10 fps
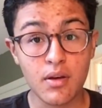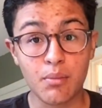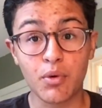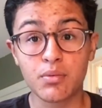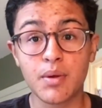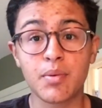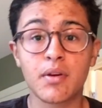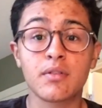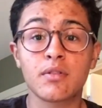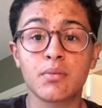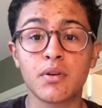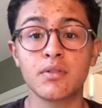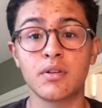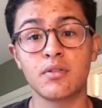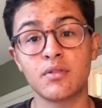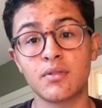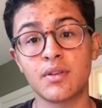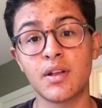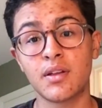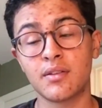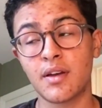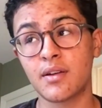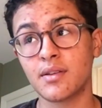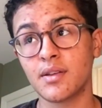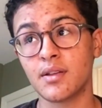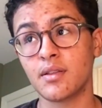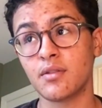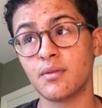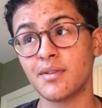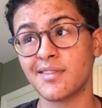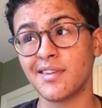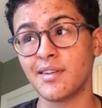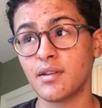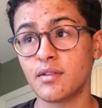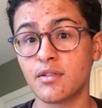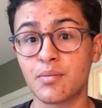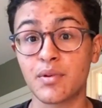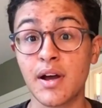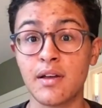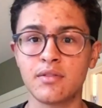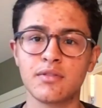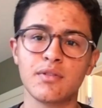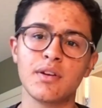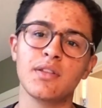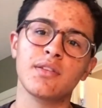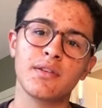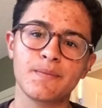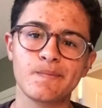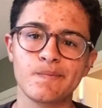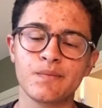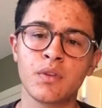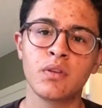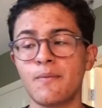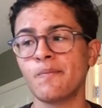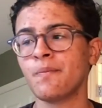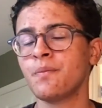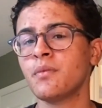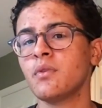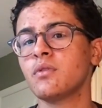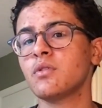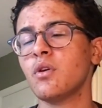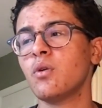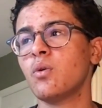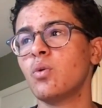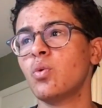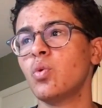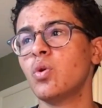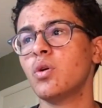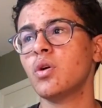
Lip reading: both my parents are balding, so it's not exactly like this was a surprise or anything. So,